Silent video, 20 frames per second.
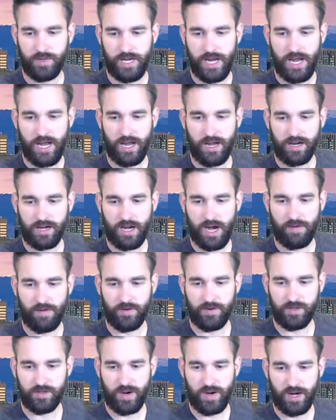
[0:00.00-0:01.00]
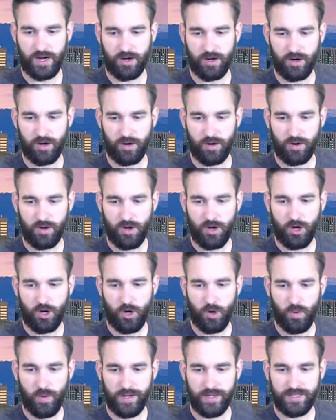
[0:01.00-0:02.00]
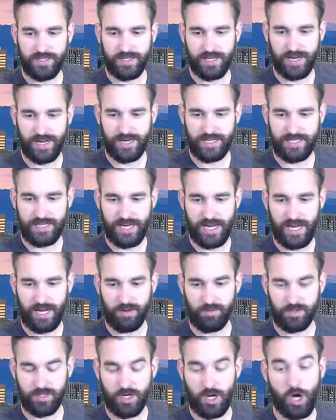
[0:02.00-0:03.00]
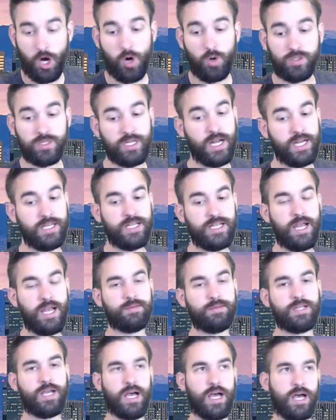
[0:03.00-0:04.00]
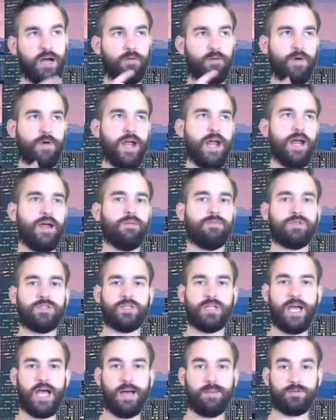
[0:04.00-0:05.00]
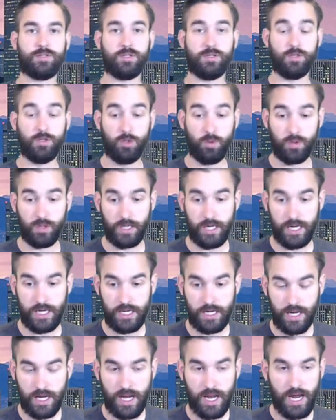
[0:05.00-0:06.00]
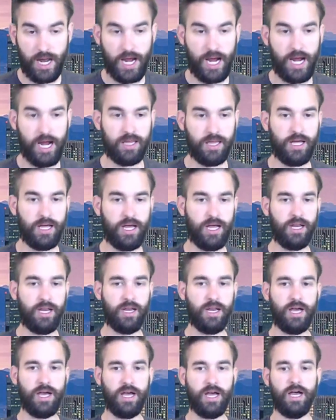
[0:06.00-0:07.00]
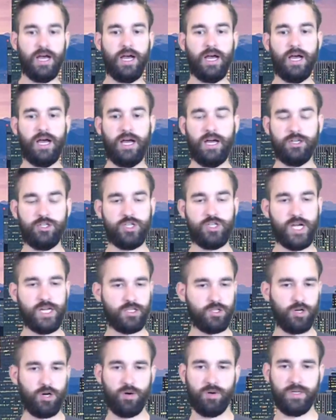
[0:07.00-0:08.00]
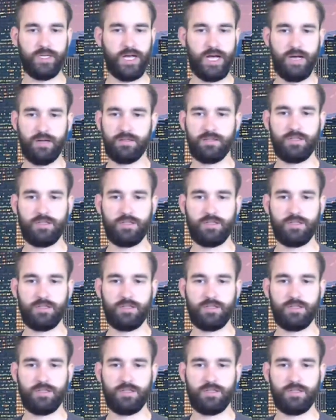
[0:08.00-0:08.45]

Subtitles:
Yeah, conference record. Who wins tonight's games? Oh, tonight's games, Rams, absolutely. And then Jets are going down.